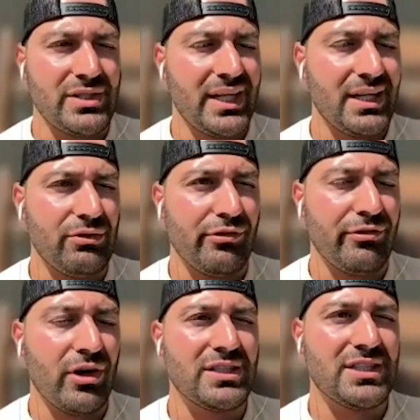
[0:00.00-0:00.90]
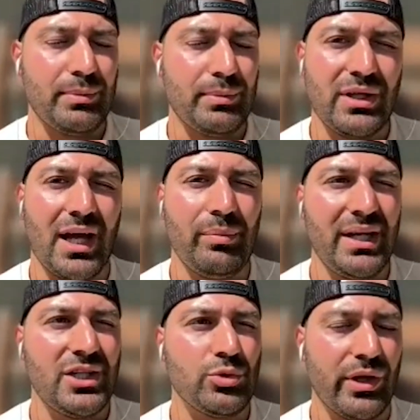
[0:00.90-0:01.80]
They can revert type 2
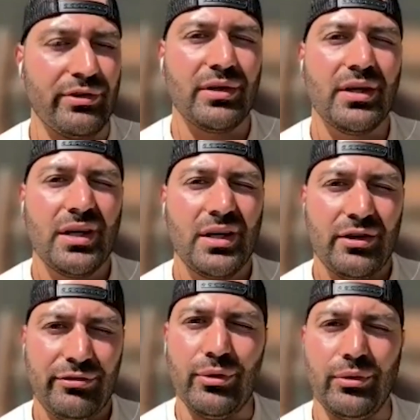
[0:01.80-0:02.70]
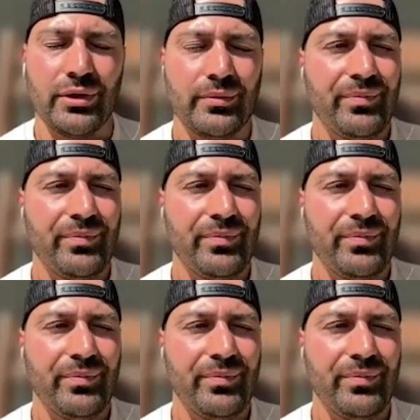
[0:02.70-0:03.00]
diabetes with food.